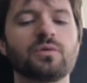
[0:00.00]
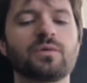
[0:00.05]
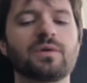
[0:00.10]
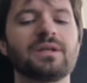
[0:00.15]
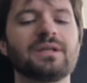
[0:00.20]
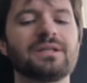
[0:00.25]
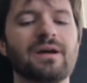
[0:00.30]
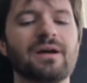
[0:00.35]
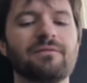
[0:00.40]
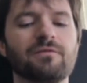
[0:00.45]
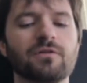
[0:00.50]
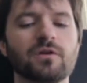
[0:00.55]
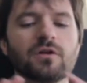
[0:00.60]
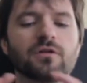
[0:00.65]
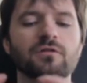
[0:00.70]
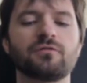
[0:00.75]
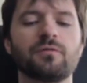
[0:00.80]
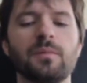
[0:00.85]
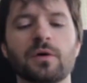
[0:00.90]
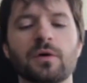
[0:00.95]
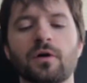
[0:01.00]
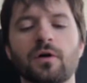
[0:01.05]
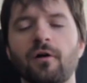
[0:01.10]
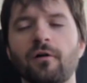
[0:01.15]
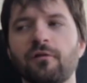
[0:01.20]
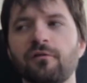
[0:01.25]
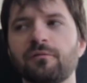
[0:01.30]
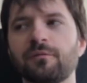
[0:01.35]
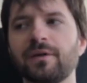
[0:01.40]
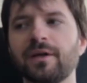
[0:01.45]
can diverge from your
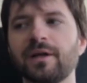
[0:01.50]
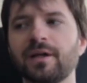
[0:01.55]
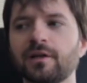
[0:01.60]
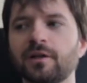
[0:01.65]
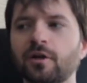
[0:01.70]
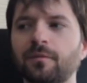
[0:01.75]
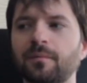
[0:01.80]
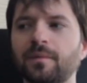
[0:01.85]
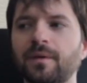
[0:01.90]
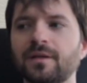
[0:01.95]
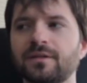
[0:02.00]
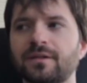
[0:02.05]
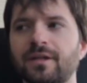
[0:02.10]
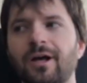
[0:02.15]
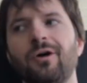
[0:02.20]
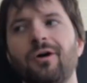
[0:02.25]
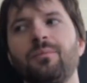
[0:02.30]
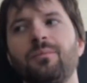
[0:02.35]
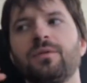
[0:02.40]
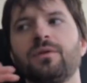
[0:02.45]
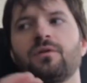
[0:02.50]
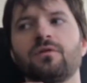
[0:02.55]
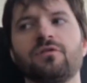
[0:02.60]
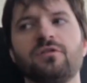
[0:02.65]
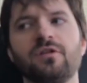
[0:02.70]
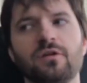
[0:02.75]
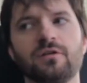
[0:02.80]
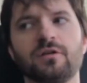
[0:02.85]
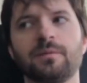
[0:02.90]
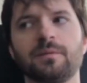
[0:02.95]
curve plan a little bit to help with your
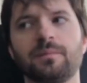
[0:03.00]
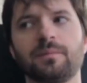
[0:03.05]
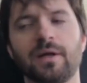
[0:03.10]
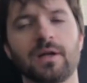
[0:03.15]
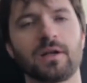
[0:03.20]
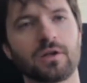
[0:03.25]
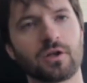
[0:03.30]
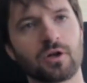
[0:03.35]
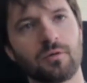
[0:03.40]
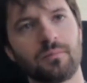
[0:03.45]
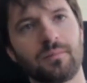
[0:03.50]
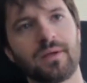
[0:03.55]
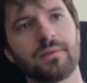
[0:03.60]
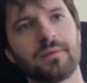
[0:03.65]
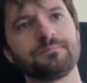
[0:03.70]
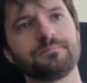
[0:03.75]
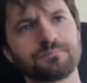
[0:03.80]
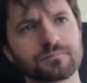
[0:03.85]
synergy plan a little bit.